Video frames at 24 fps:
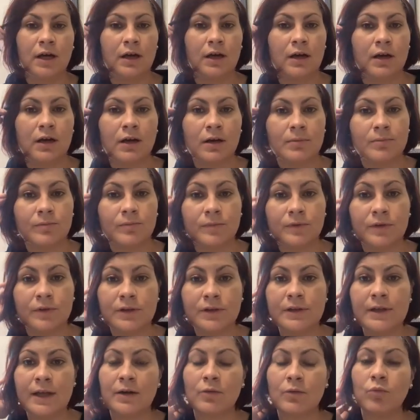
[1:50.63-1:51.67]
Uh,
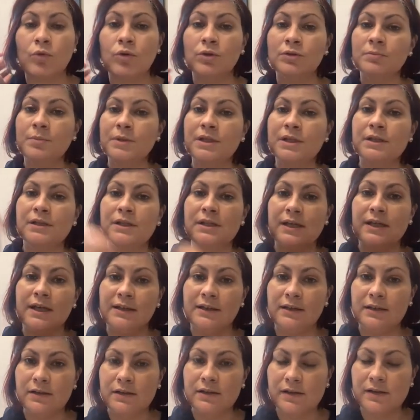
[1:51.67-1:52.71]
there won't be, the
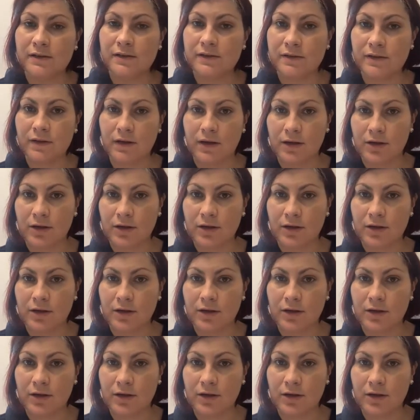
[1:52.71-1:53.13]
attendees